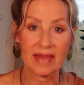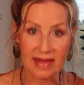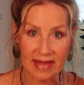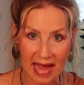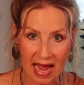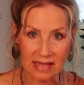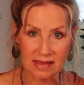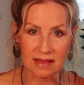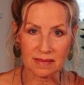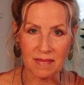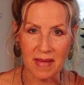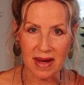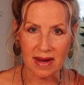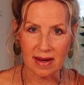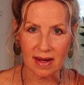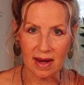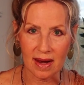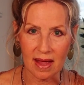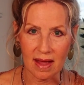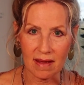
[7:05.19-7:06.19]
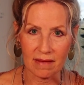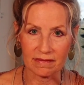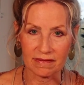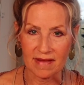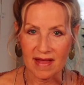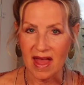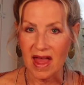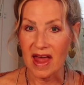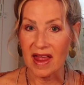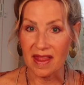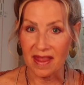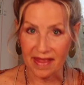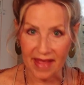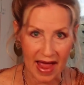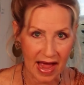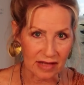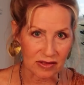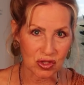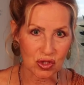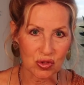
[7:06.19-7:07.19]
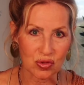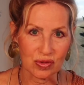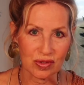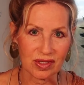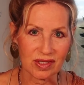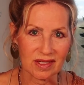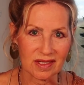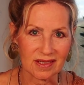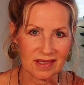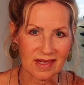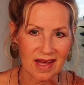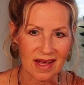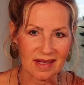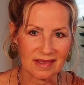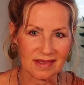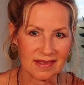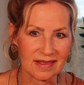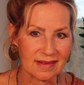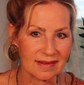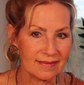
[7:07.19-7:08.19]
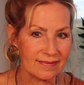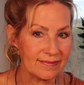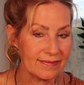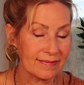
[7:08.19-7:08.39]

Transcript: That's making love. That's true success.